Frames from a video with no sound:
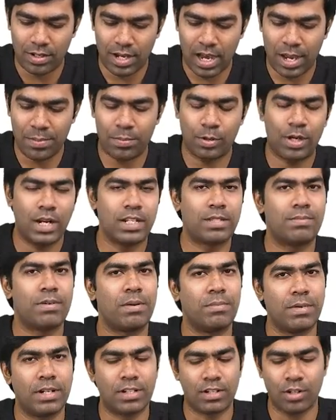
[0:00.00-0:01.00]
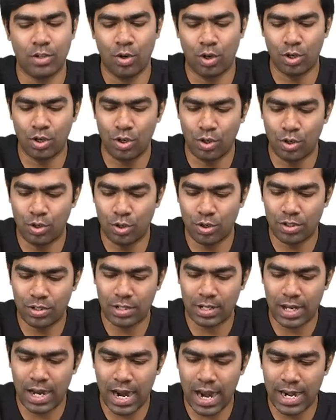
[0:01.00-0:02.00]
hypoglycemia means low glucose,
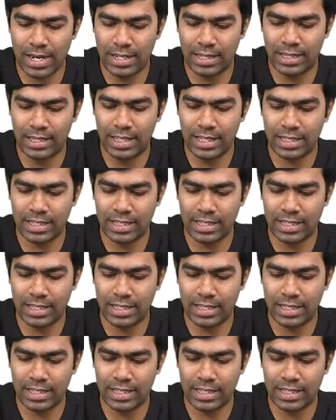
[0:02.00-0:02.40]
and